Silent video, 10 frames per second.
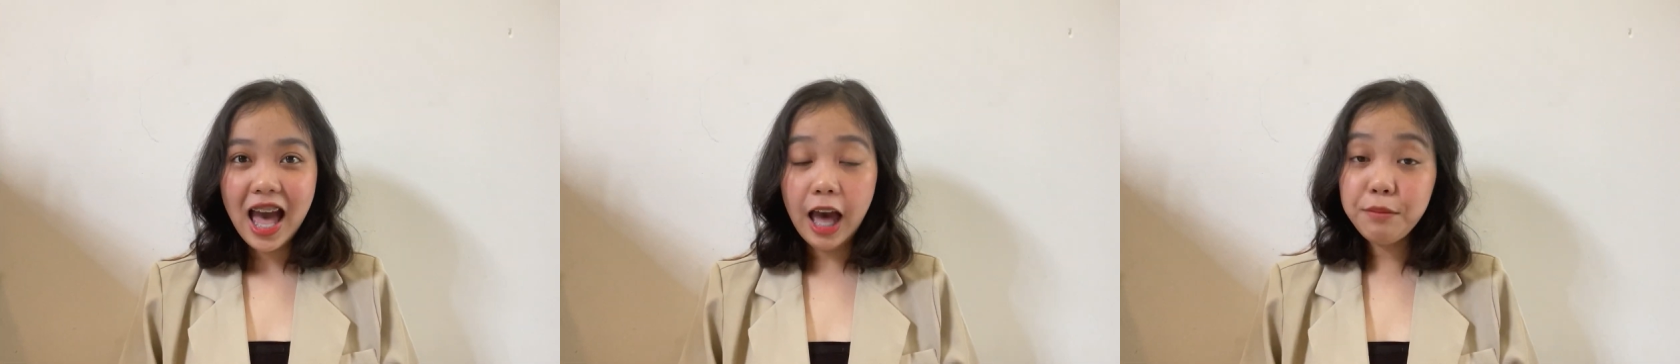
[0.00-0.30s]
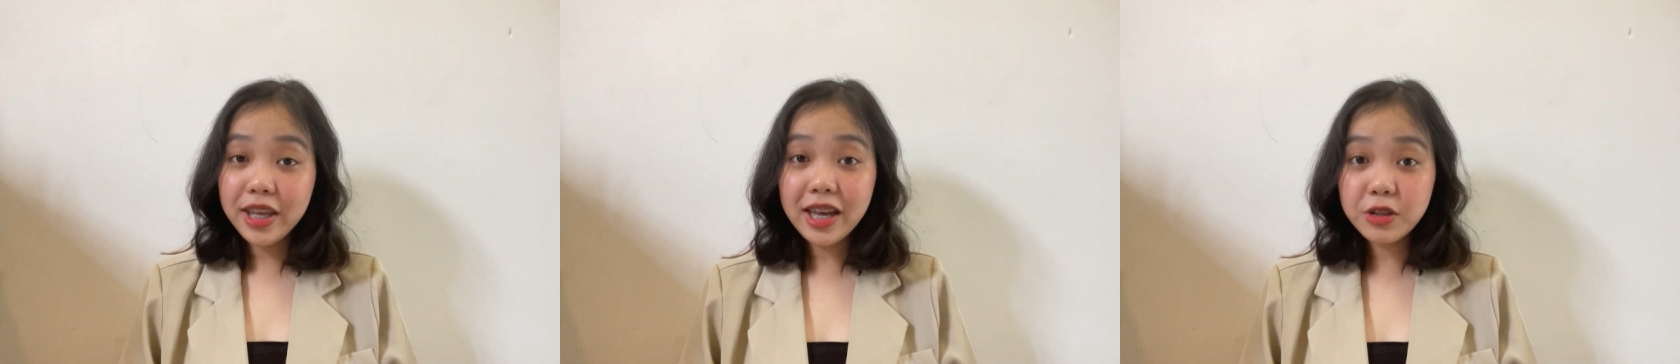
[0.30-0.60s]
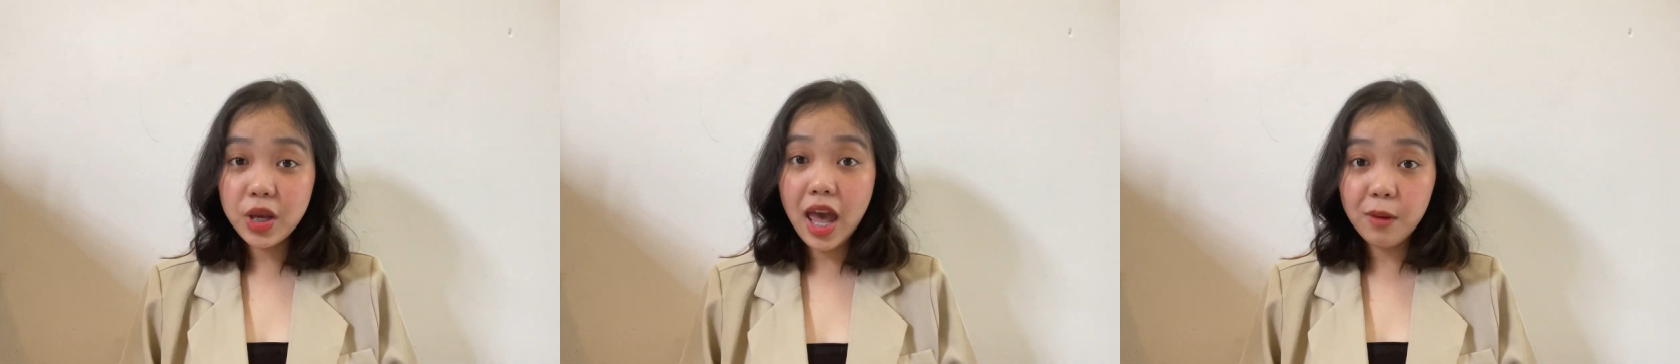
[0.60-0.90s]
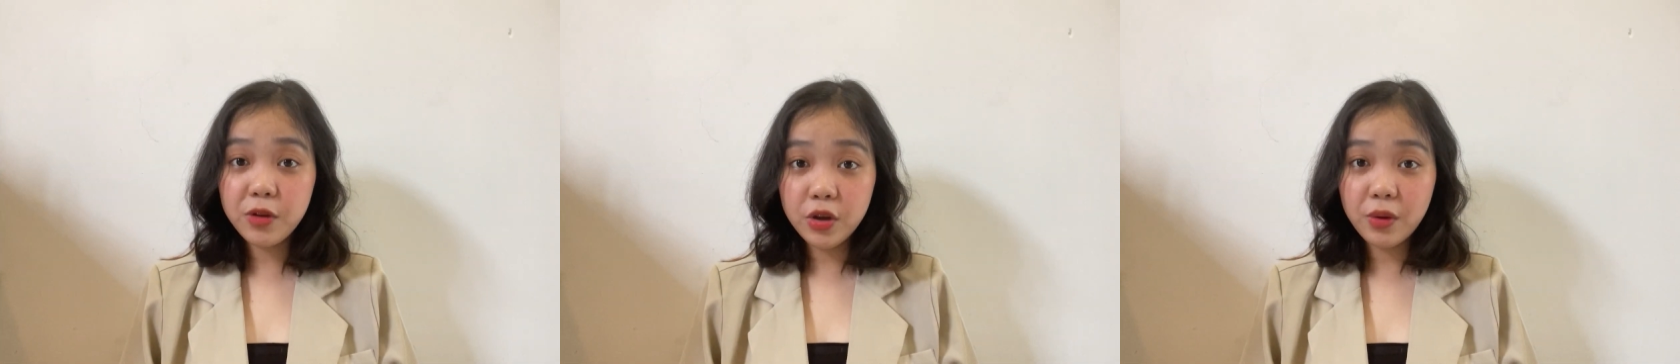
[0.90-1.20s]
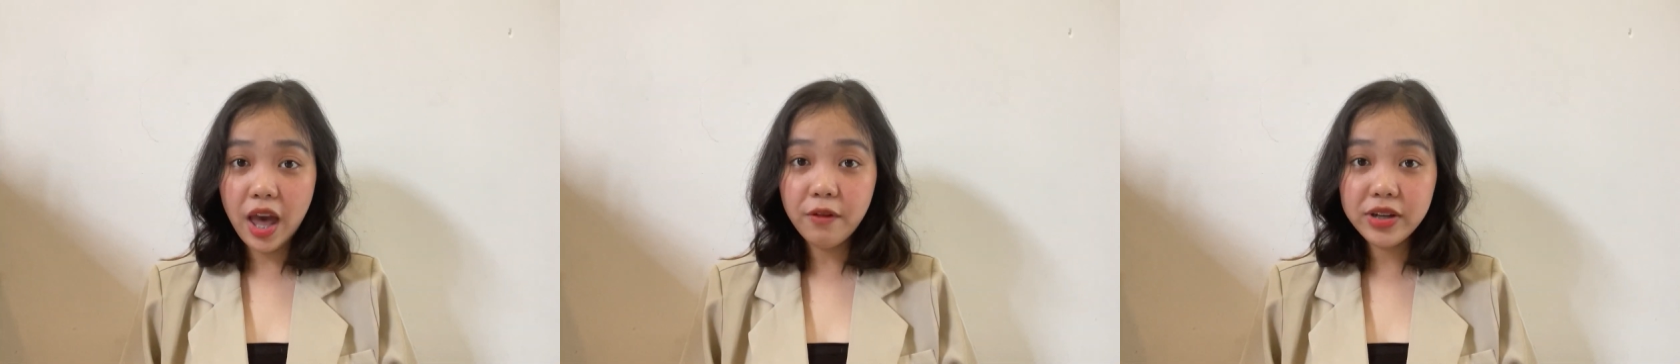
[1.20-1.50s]
I'm here to help
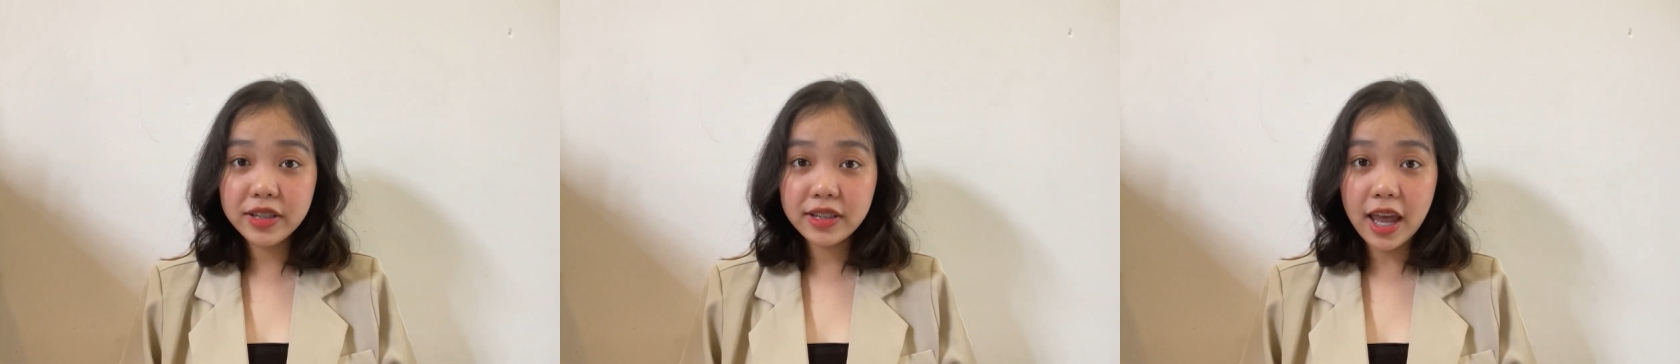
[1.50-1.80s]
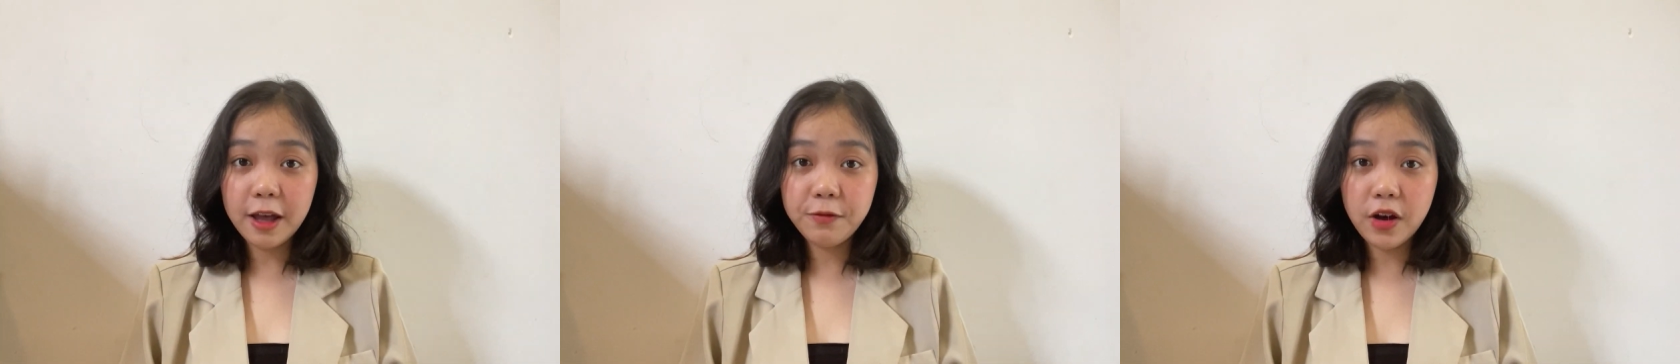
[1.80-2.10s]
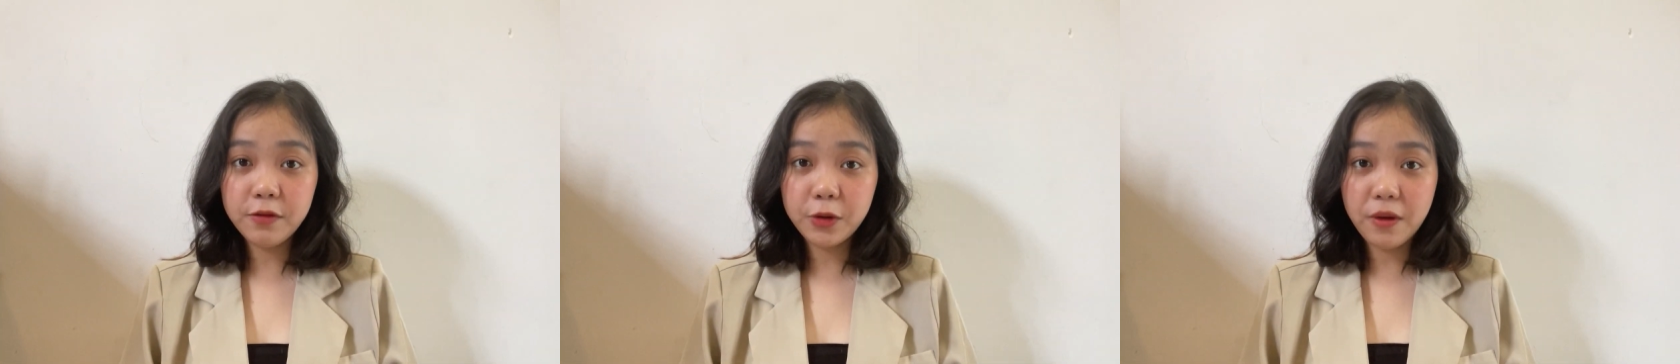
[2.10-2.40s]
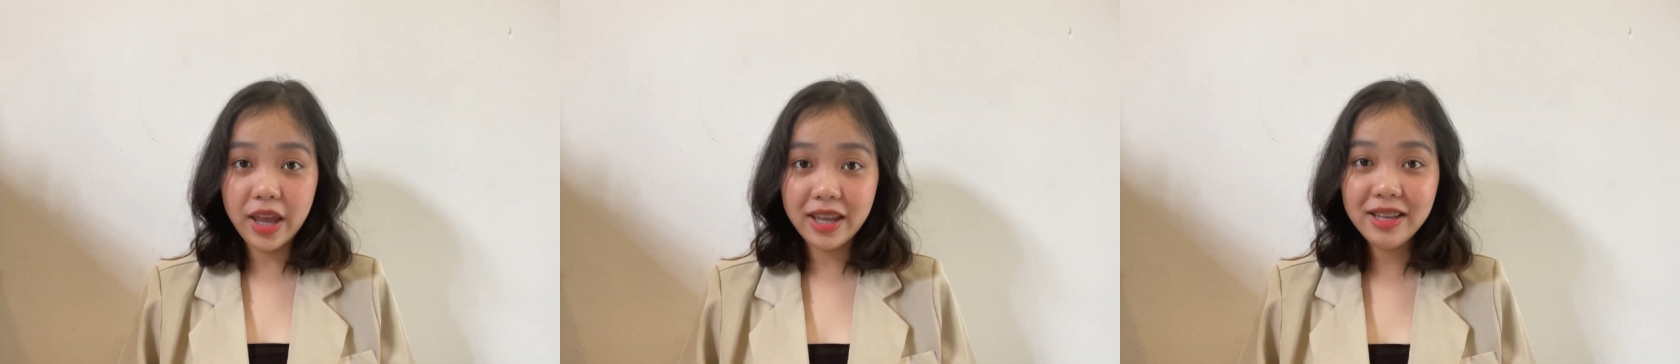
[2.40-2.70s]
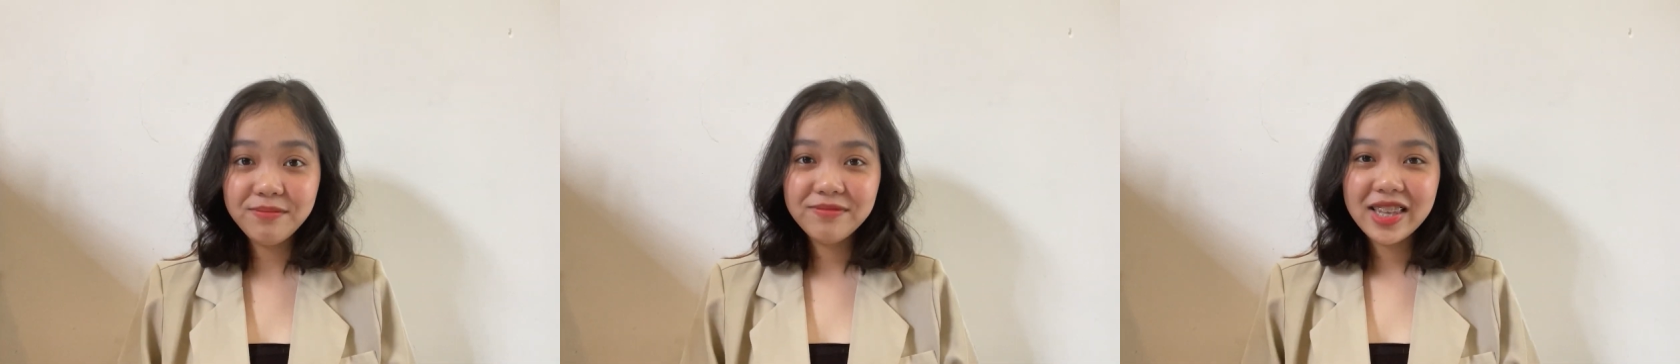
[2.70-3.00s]
you every step of the way.